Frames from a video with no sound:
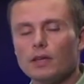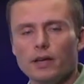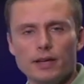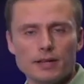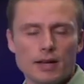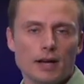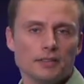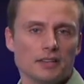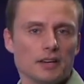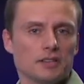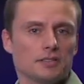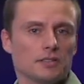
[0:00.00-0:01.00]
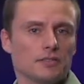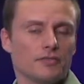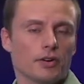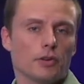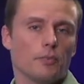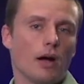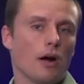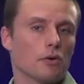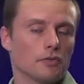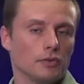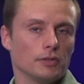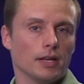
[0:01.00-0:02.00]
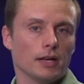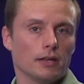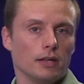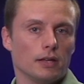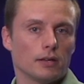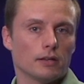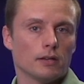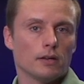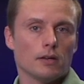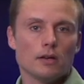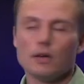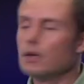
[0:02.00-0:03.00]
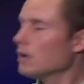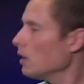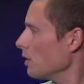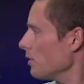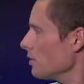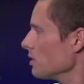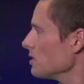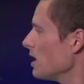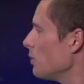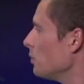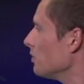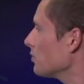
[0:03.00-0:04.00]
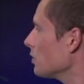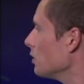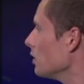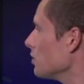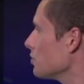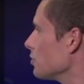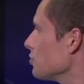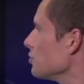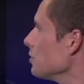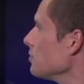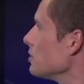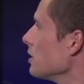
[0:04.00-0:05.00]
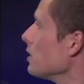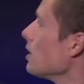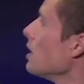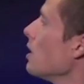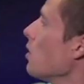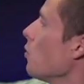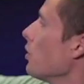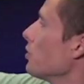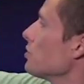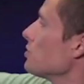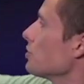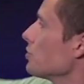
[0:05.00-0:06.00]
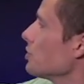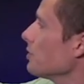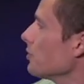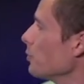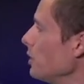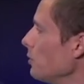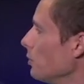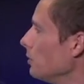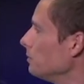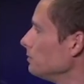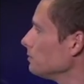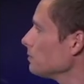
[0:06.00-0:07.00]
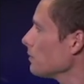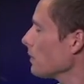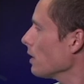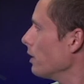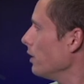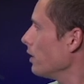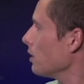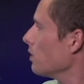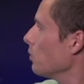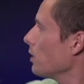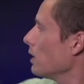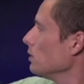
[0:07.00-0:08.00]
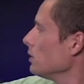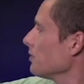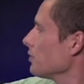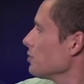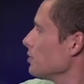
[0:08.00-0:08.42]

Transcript: In context is a very powerful technique. Another example for Cluster shows it when you're searching for people. Here, when I look for